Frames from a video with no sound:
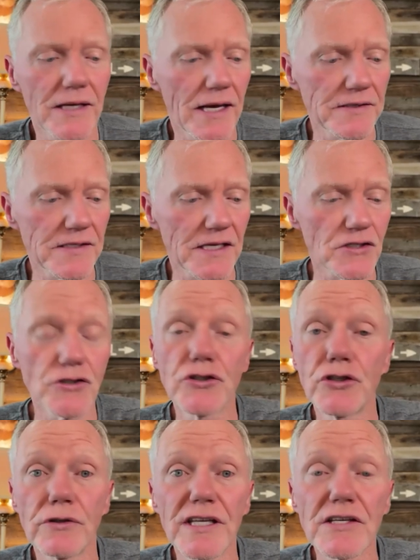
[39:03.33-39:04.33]
as this
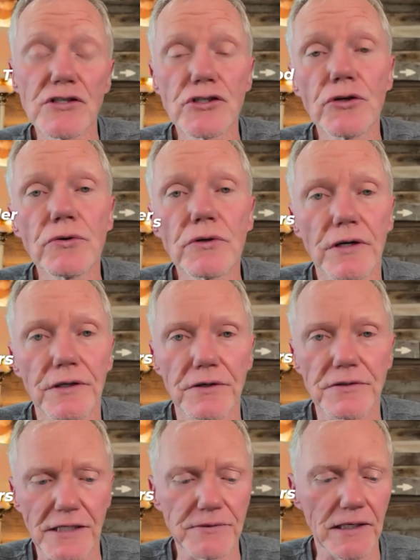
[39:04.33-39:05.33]
do, these do-gooders.
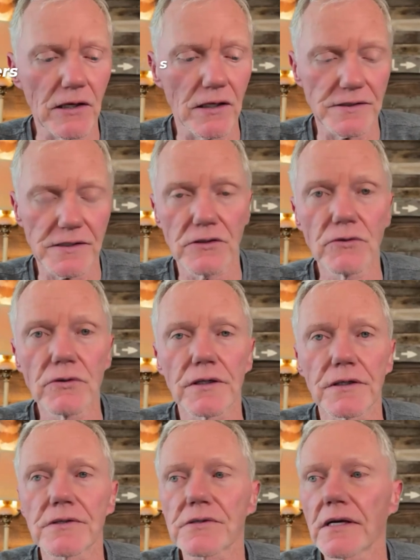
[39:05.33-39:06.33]
That's what they call us, the
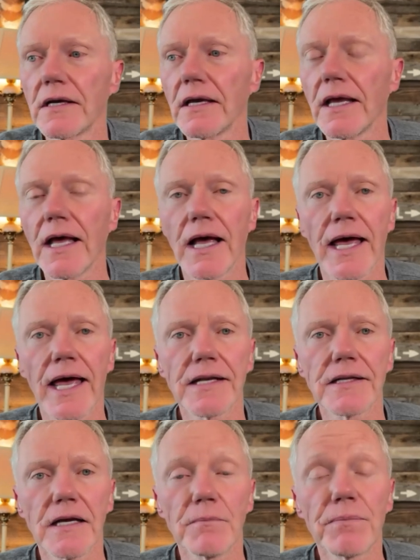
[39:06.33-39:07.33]
do-gooders.
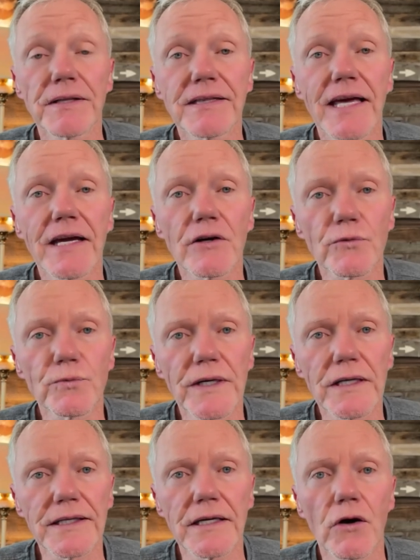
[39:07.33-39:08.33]
And but they are
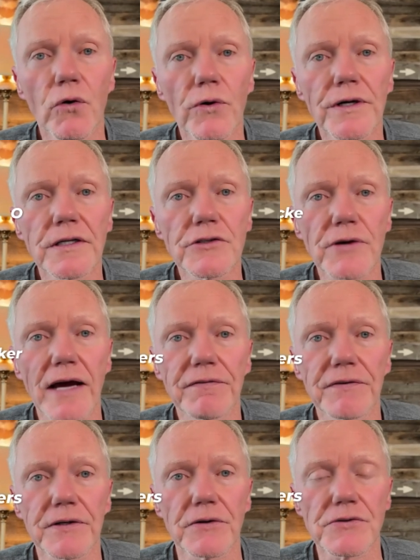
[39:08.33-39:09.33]
really organ
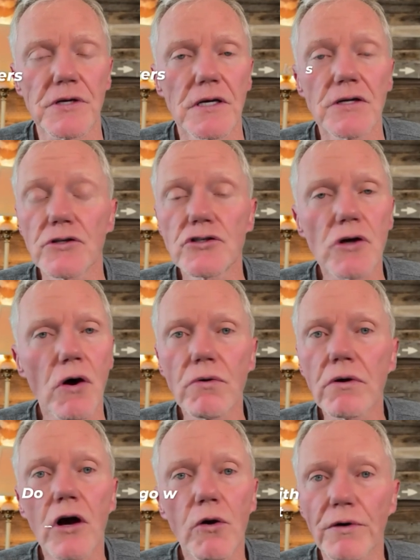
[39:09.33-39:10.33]
traffickers. Don't
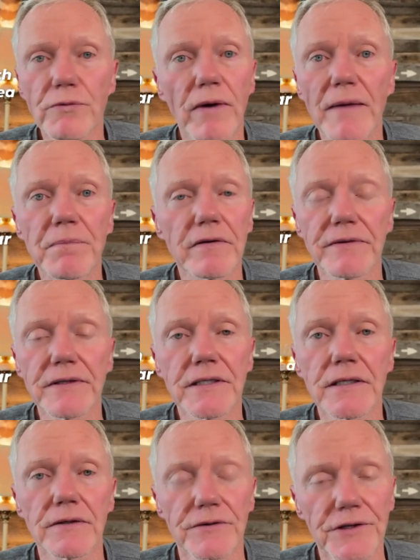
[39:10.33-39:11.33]
go with Wipe Every
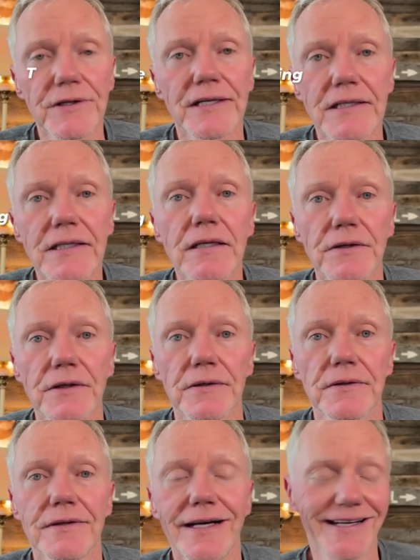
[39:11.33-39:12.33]
Tear. They're going to kill you.
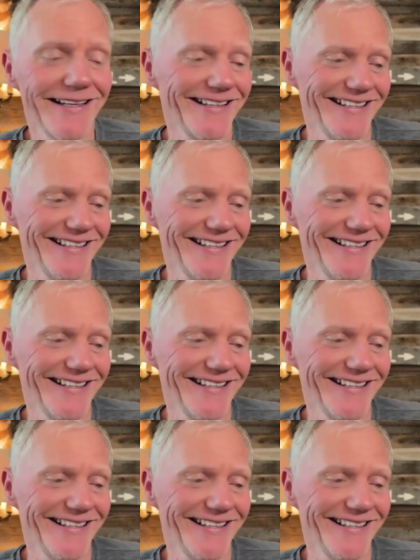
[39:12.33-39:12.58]
Oh,